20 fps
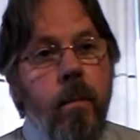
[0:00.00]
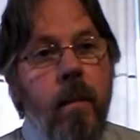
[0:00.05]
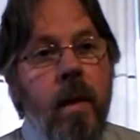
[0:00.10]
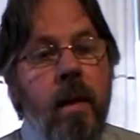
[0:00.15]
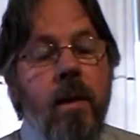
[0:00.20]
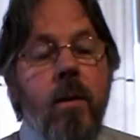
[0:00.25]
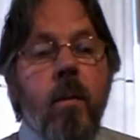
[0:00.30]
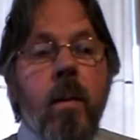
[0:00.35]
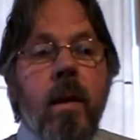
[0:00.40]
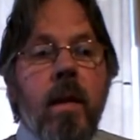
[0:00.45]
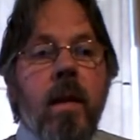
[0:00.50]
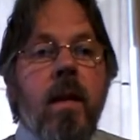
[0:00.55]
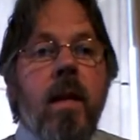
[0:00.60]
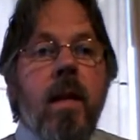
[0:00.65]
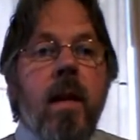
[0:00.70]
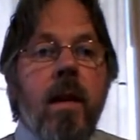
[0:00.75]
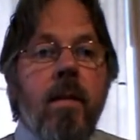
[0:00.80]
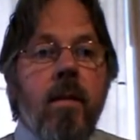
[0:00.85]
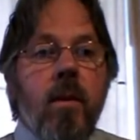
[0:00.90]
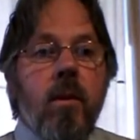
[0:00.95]
So what did the
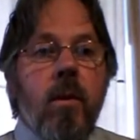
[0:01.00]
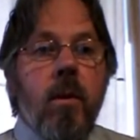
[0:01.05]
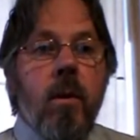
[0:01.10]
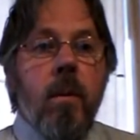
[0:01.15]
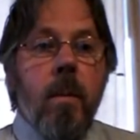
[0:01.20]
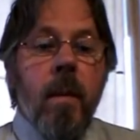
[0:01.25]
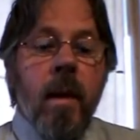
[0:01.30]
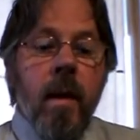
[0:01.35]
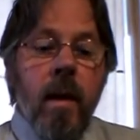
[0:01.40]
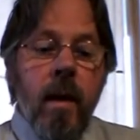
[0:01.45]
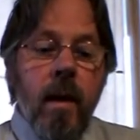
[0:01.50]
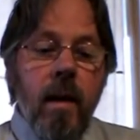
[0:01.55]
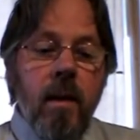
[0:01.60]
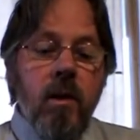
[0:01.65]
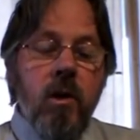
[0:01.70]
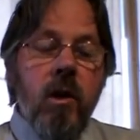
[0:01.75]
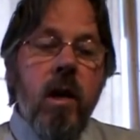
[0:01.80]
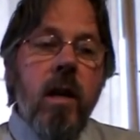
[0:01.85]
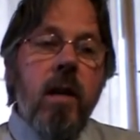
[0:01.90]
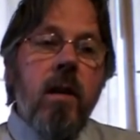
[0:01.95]
devil do? He
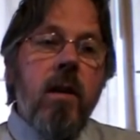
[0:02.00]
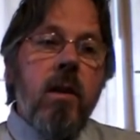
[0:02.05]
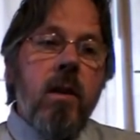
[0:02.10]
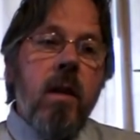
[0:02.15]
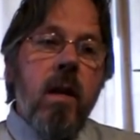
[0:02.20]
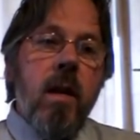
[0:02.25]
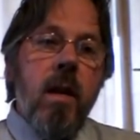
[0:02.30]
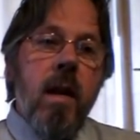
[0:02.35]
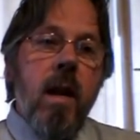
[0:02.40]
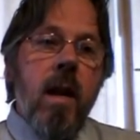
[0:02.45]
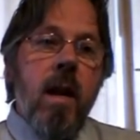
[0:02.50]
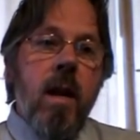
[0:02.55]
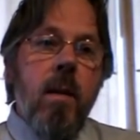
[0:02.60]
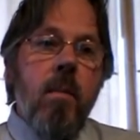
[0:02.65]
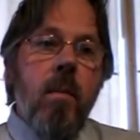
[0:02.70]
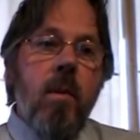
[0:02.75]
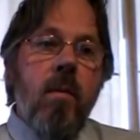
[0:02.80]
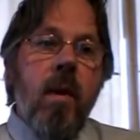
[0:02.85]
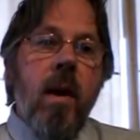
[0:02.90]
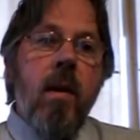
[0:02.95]
changed the name
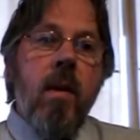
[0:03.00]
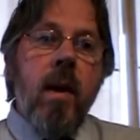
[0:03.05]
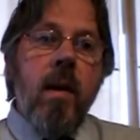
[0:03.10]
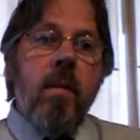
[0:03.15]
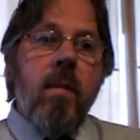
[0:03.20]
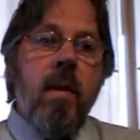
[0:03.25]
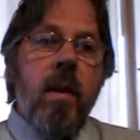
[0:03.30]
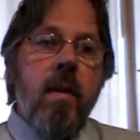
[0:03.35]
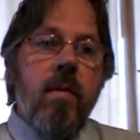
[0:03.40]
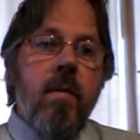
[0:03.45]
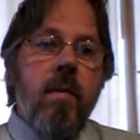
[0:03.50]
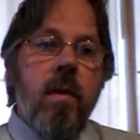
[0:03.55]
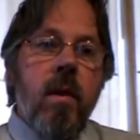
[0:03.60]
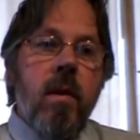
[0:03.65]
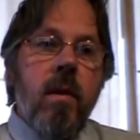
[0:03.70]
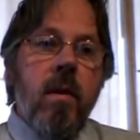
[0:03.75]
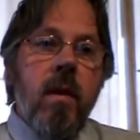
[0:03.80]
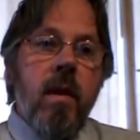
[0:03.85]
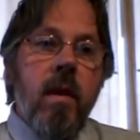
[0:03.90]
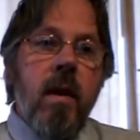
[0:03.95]
of our Heavenly
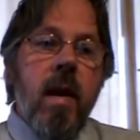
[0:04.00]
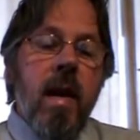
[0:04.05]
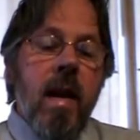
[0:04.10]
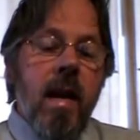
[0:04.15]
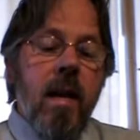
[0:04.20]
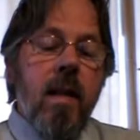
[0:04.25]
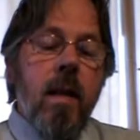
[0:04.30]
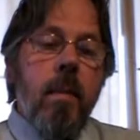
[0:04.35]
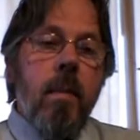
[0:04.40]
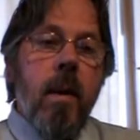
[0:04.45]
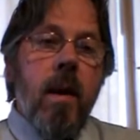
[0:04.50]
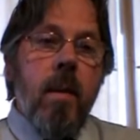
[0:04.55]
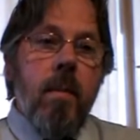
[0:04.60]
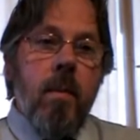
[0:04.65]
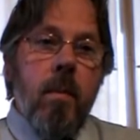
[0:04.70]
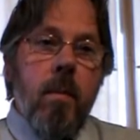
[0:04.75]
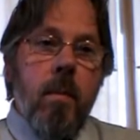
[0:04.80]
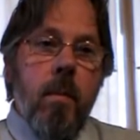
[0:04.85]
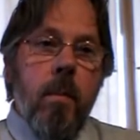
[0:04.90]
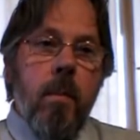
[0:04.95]
Father in the
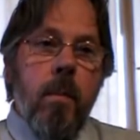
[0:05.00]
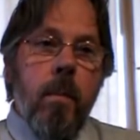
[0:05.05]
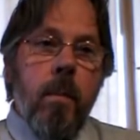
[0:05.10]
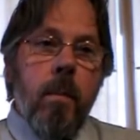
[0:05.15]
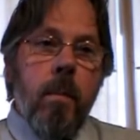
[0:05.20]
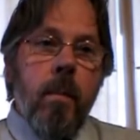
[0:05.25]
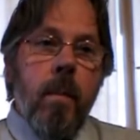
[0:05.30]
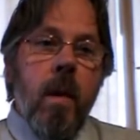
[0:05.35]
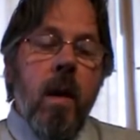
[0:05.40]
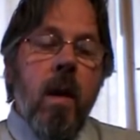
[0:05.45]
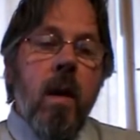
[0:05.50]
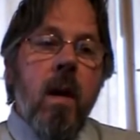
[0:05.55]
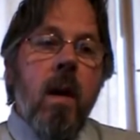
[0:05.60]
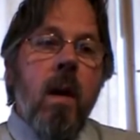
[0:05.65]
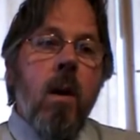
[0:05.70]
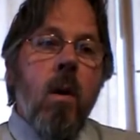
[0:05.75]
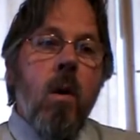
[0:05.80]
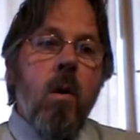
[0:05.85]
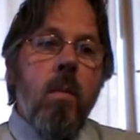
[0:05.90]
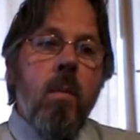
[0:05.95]
Bible.
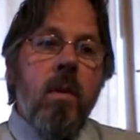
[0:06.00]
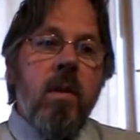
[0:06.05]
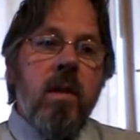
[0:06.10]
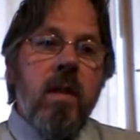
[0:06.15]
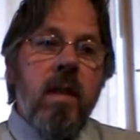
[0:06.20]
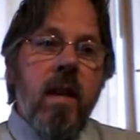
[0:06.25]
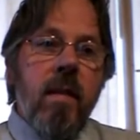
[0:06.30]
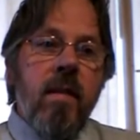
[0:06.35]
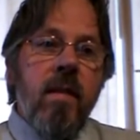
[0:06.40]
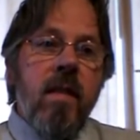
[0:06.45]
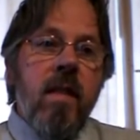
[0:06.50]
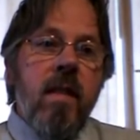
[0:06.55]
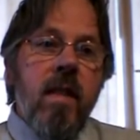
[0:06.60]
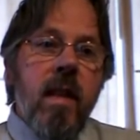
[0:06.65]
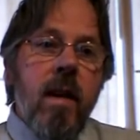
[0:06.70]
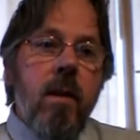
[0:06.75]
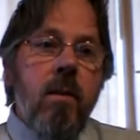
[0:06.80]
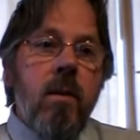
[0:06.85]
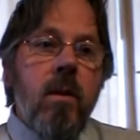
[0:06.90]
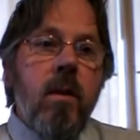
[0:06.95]
Almost
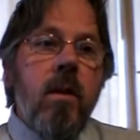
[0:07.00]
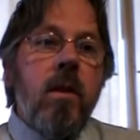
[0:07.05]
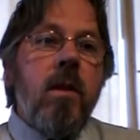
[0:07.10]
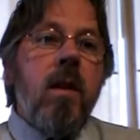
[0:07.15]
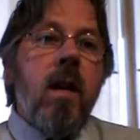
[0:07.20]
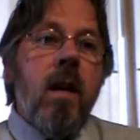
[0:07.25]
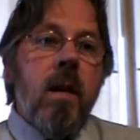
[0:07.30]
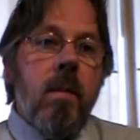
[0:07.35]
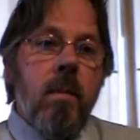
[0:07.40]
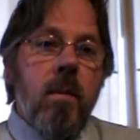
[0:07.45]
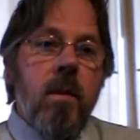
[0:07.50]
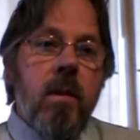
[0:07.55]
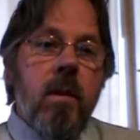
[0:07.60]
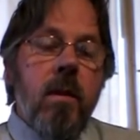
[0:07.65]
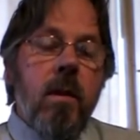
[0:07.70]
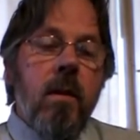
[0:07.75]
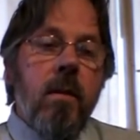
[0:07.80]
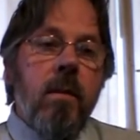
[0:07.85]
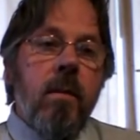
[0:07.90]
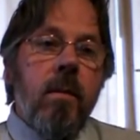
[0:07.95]
7,000
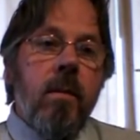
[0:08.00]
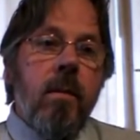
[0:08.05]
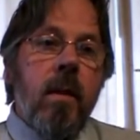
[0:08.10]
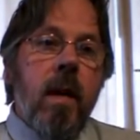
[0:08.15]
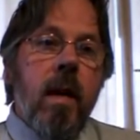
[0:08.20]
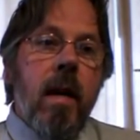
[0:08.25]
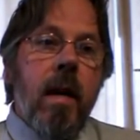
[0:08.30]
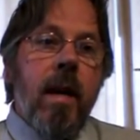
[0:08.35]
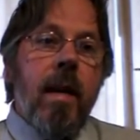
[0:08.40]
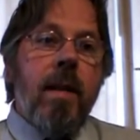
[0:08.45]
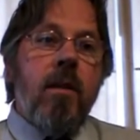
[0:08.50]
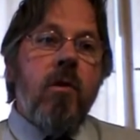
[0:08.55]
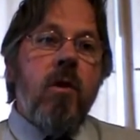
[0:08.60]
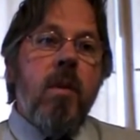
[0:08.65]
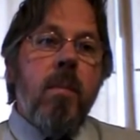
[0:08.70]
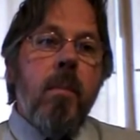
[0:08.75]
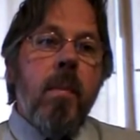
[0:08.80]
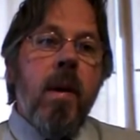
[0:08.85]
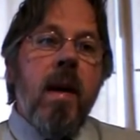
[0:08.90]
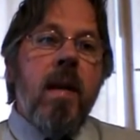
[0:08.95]
times. He's
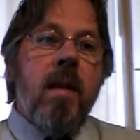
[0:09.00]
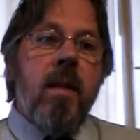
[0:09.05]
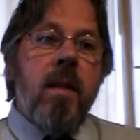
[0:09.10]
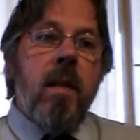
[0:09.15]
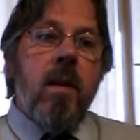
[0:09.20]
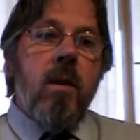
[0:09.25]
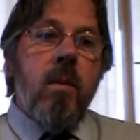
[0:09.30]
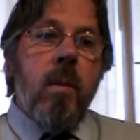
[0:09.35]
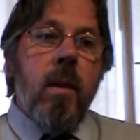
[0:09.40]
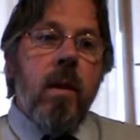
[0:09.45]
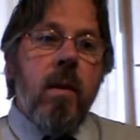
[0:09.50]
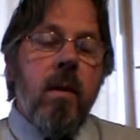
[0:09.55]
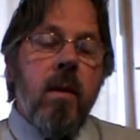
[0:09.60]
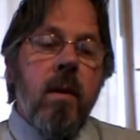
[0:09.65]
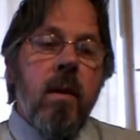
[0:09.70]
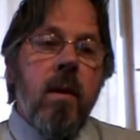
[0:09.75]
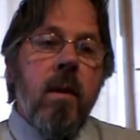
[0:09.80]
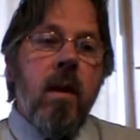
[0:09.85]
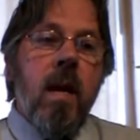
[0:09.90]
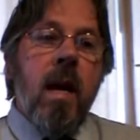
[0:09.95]
replaced it with
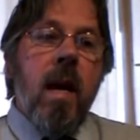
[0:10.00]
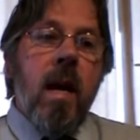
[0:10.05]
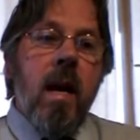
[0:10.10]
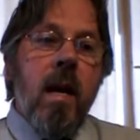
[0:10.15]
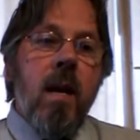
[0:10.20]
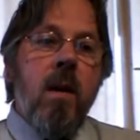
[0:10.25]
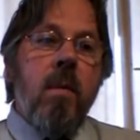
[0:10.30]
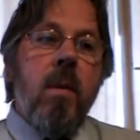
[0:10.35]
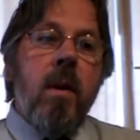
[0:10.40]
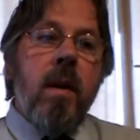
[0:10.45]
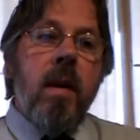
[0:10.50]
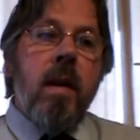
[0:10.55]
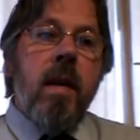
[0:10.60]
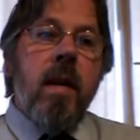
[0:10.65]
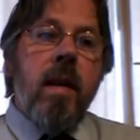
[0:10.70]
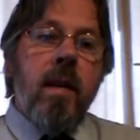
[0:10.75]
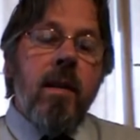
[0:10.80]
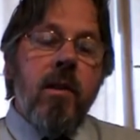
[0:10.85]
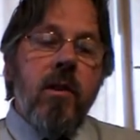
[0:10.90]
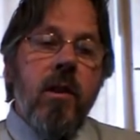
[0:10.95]

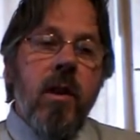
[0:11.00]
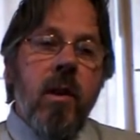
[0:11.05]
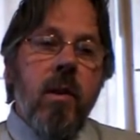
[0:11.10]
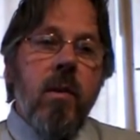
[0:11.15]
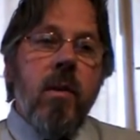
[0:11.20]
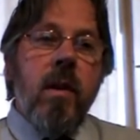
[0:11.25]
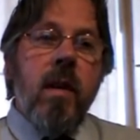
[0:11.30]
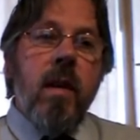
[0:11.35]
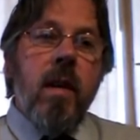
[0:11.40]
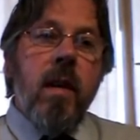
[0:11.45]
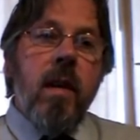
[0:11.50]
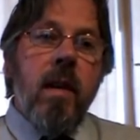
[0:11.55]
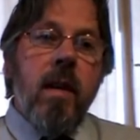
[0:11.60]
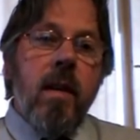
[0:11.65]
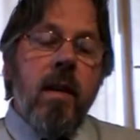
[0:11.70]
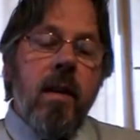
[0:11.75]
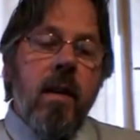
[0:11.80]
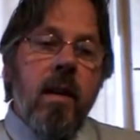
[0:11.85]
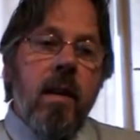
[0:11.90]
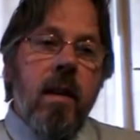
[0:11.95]
L-O-R-D, G-O-D,
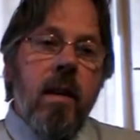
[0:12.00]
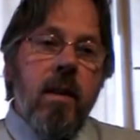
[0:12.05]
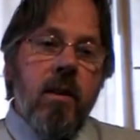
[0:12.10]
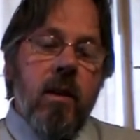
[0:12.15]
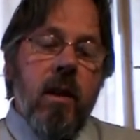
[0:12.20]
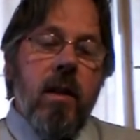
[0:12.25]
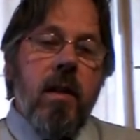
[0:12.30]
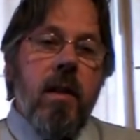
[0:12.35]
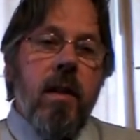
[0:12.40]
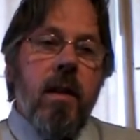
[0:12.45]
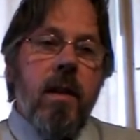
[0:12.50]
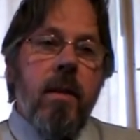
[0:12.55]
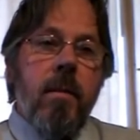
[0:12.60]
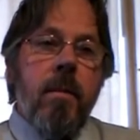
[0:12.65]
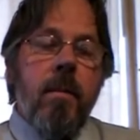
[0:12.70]
and J-C.